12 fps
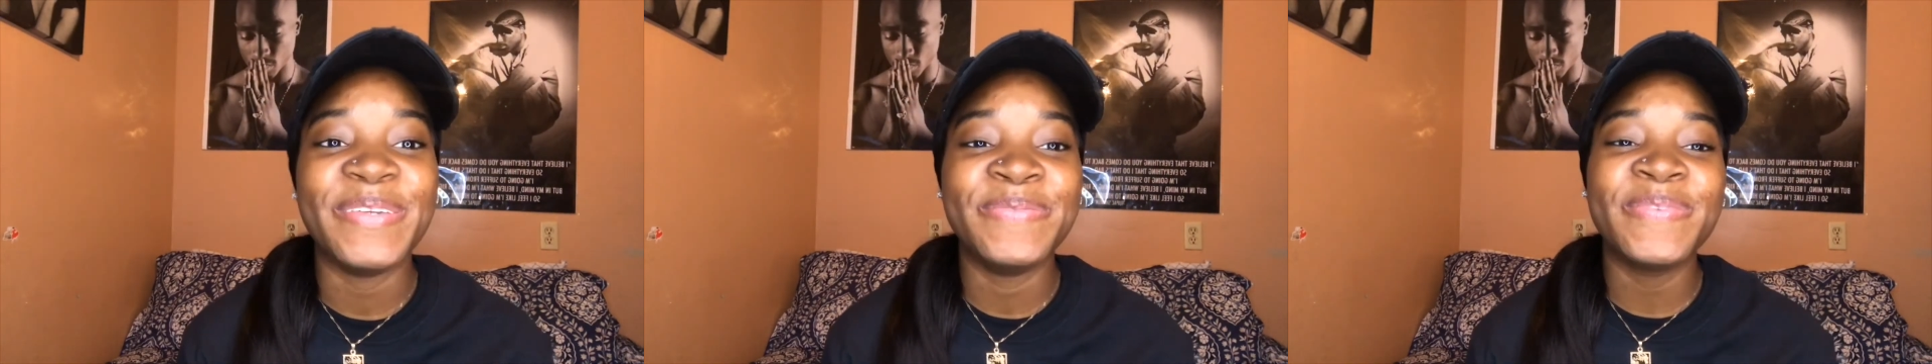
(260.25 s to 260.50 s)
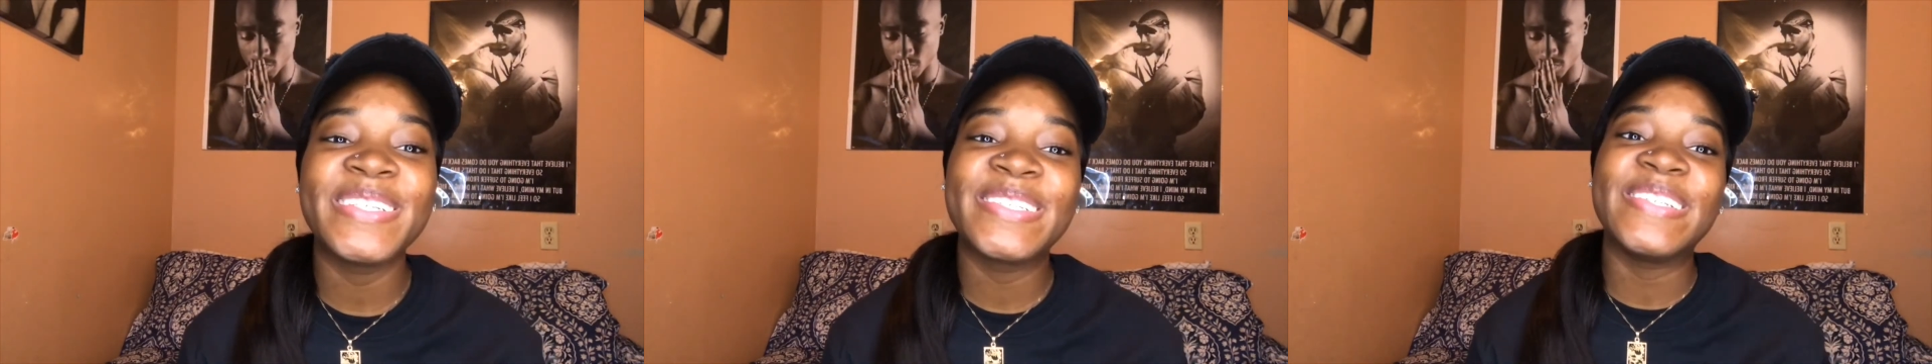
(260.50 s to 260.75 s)

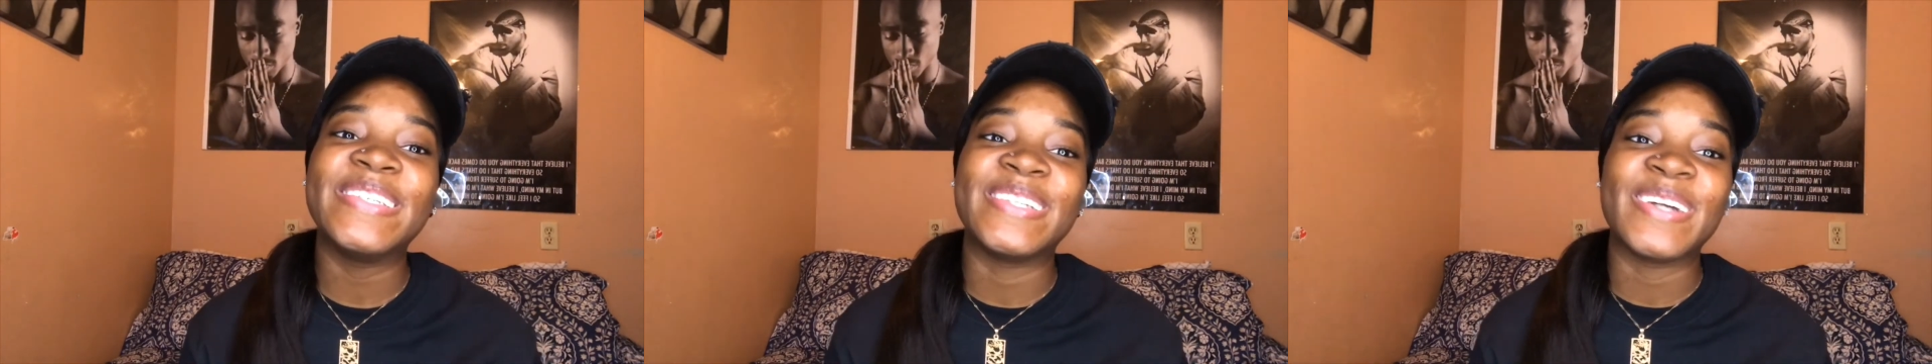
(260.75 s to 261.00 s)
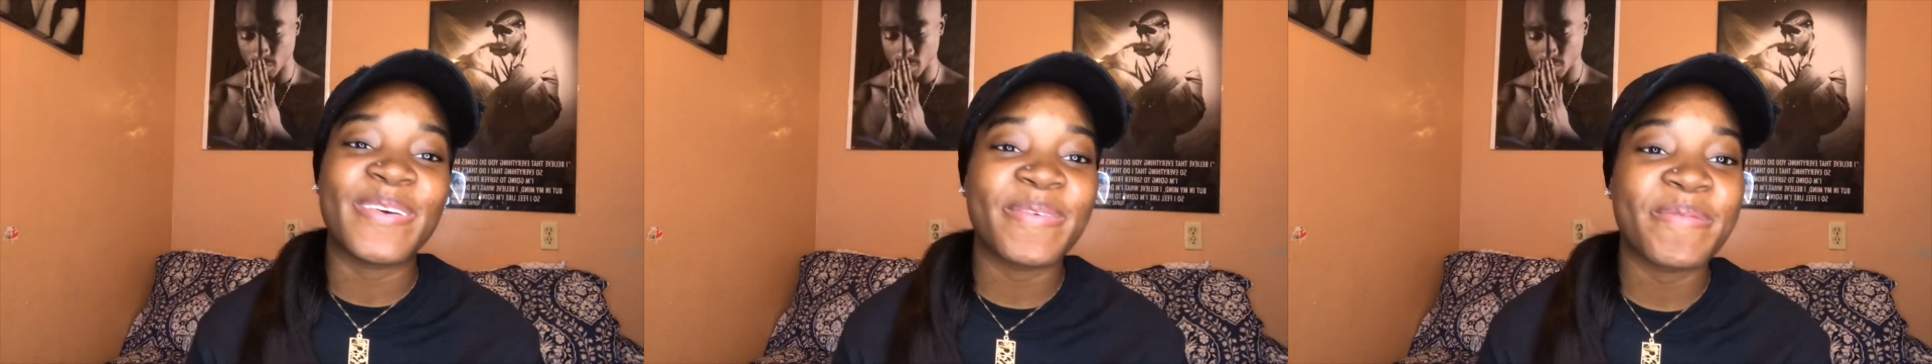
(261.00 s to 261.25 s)
notifications so
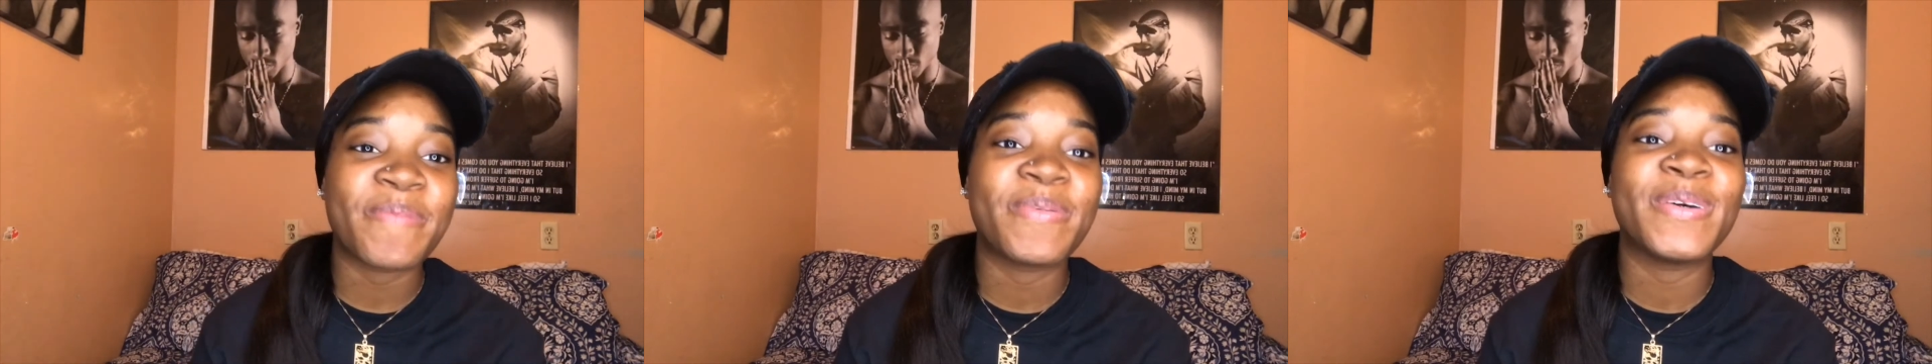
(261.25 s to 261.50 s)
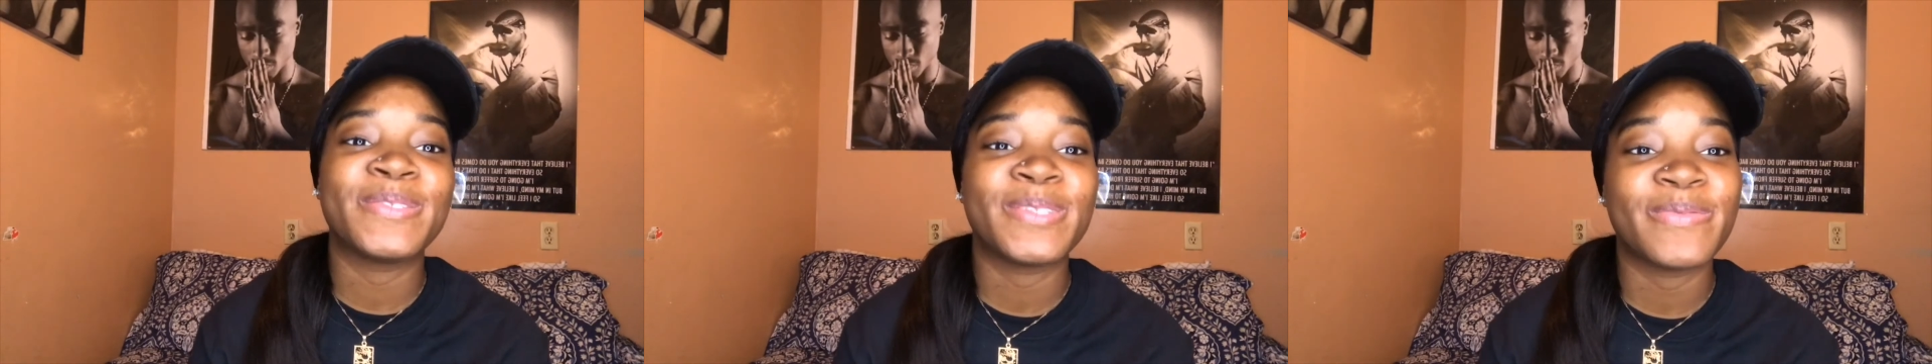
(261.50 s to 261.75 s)
that you won't
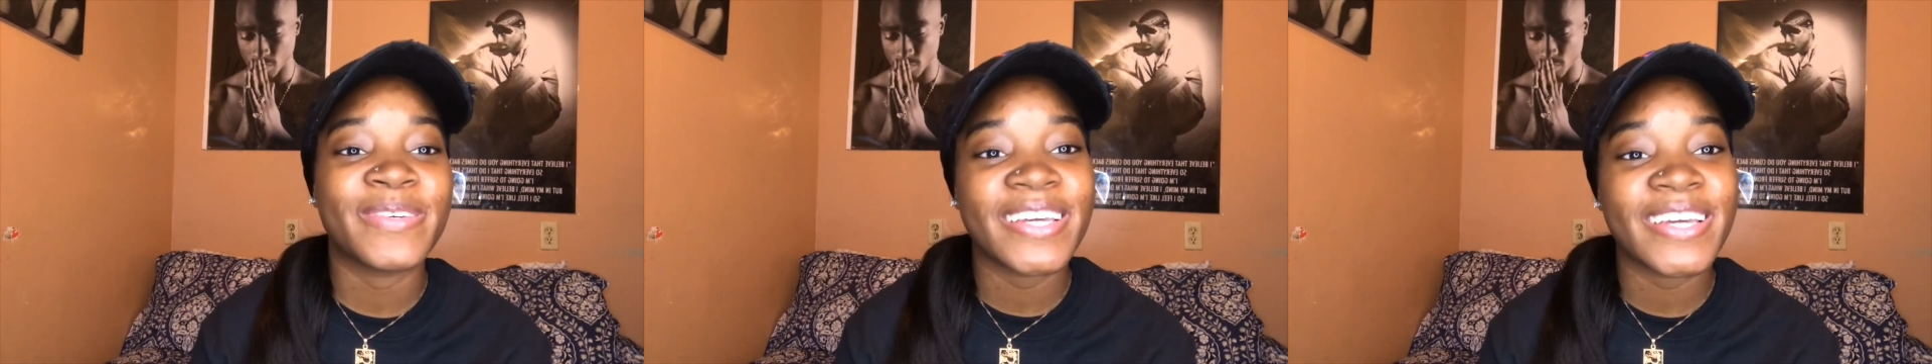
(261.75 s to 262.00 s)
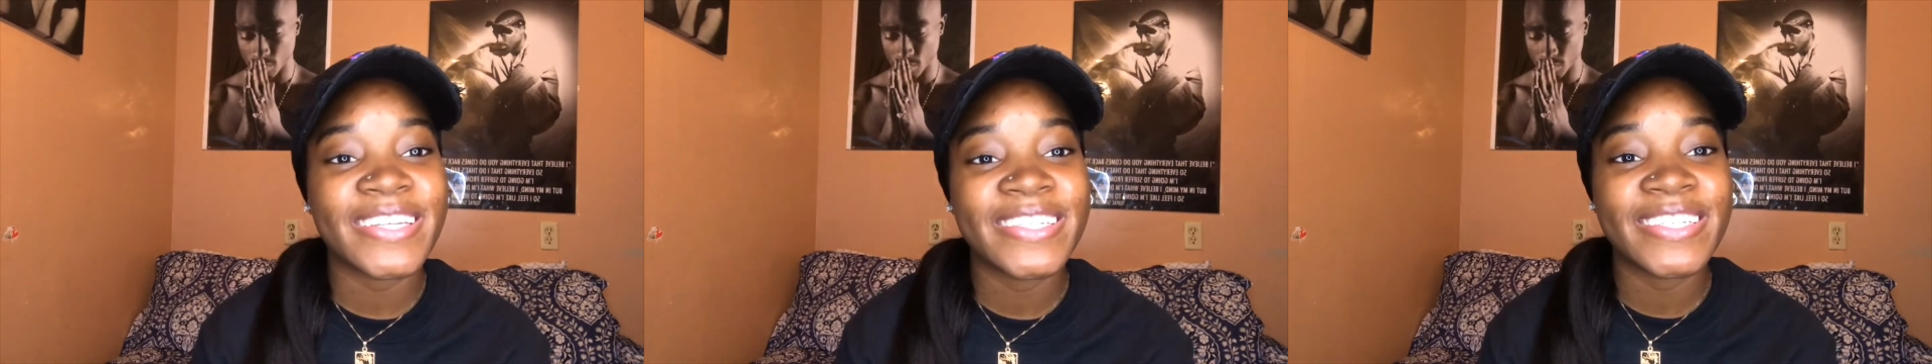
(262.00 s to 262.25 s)
miss a single
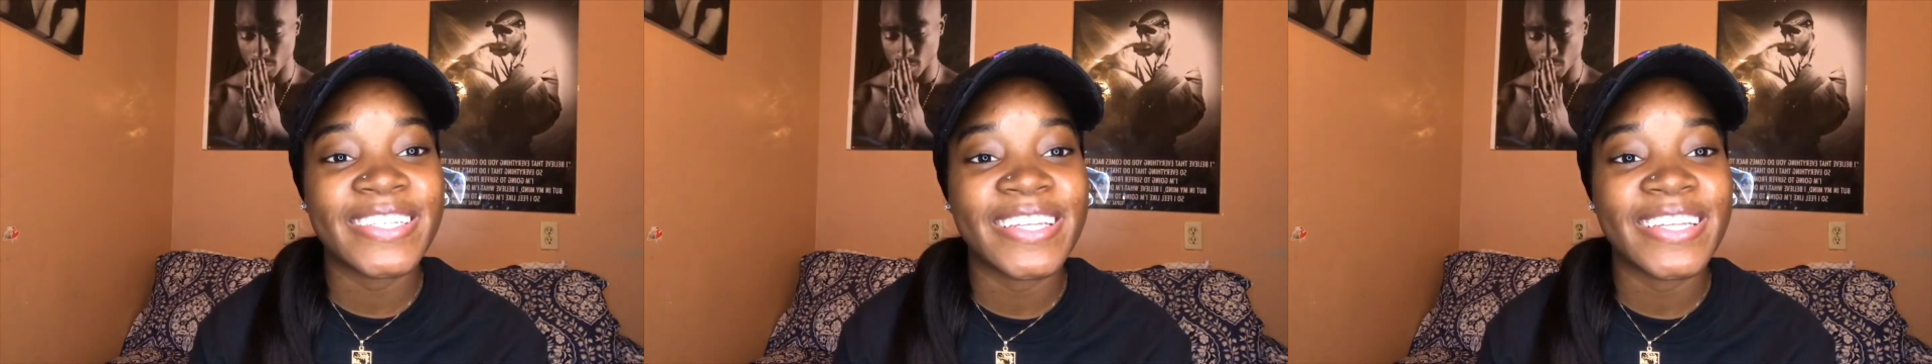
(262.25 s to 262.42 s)
video.